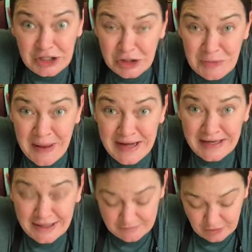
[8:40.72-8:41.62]
you
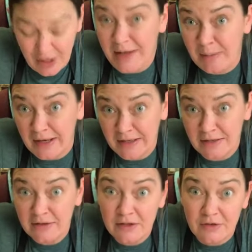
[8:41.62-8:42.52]
made it, or I made
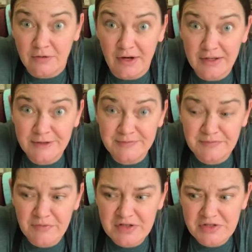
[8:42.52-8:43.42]
it, right?
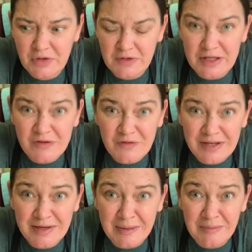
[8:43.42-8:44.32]
So
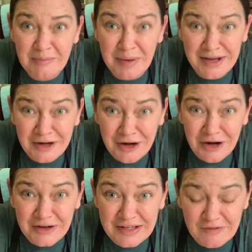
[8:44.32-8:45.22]
even
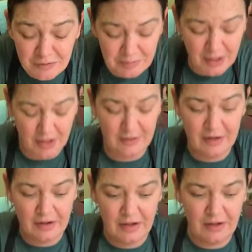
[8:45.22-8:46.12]
better, even better.
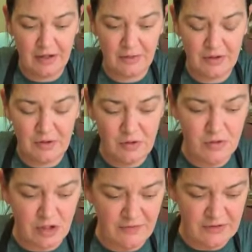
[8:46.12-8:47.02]
All right, are we
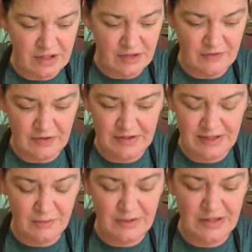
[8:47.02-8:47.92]
cooled off enough?
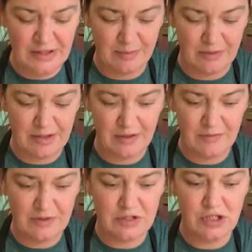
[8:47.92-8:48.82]
Not really, but
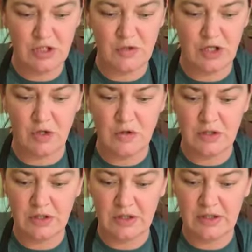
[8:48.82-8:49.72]
I want to show
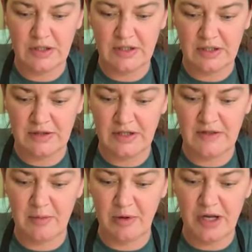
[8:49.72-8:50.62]
you
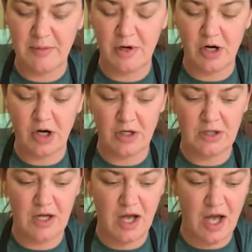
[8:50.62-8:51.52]
that they break
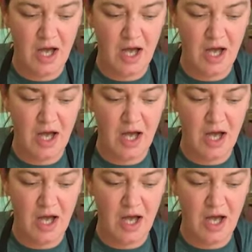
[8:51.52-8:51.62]
apart.